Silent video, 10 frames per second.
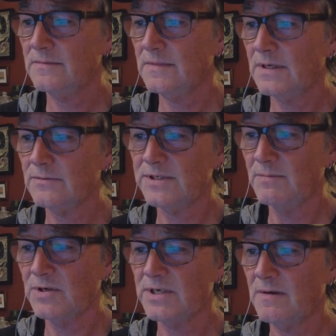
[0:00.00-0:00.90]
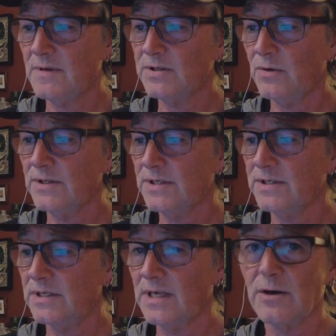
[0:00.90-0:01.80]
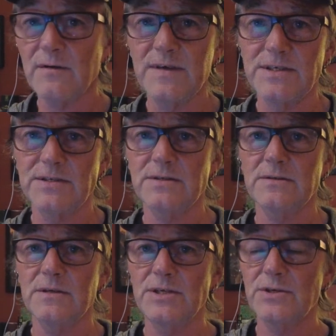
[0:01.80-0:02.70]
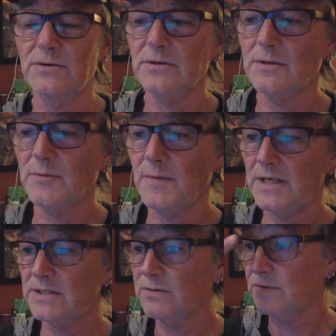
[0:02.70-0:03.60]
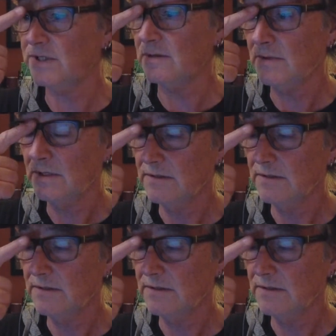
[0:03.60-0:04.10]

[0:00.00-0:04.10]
don't see much of him at all in this series. I don't know if he's injured or something, but I just don't see him.